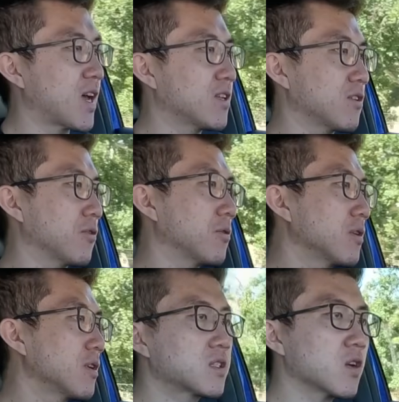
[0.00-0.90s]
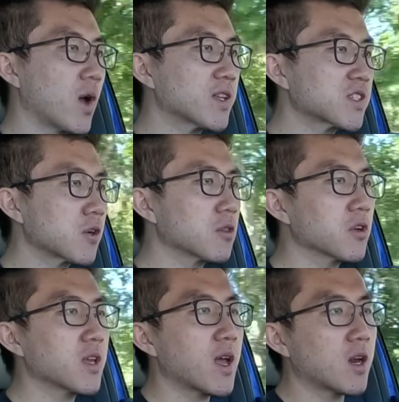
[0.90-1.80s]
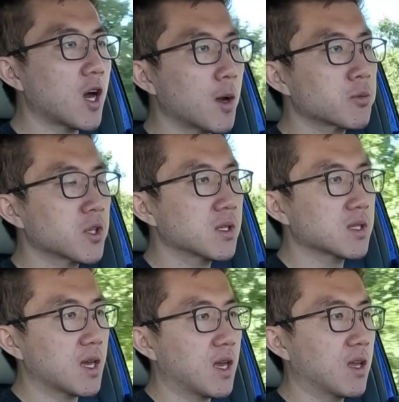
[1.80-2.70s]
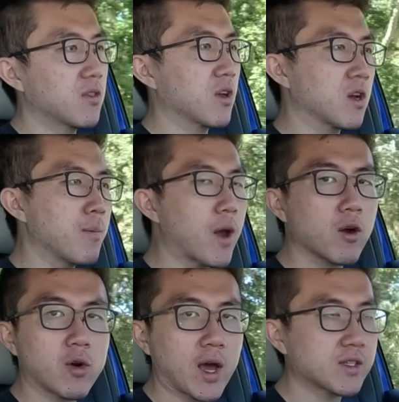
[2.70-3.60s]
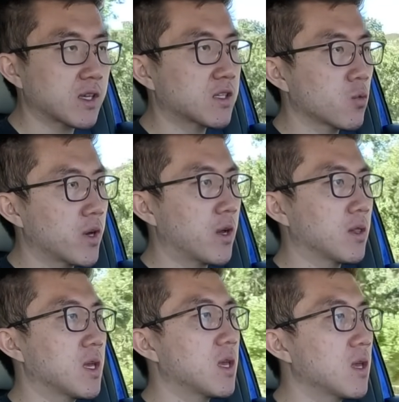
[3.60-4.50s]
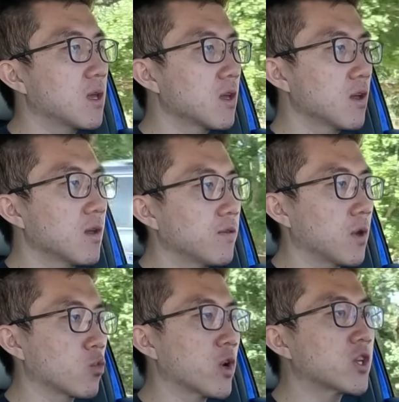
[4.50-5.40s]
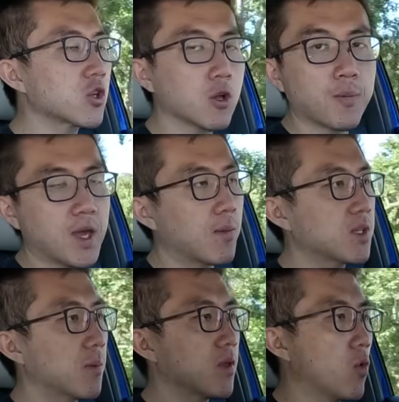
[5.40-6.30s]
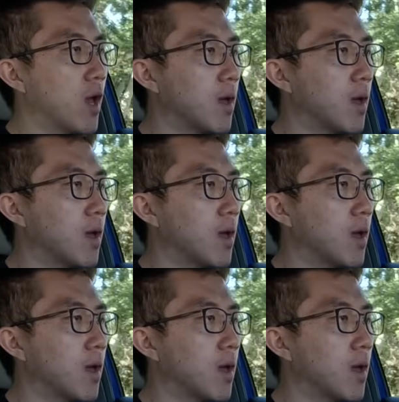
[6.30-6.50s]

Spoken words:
I do. And so I started looking at options like the Camaro SS1LE, the original BMW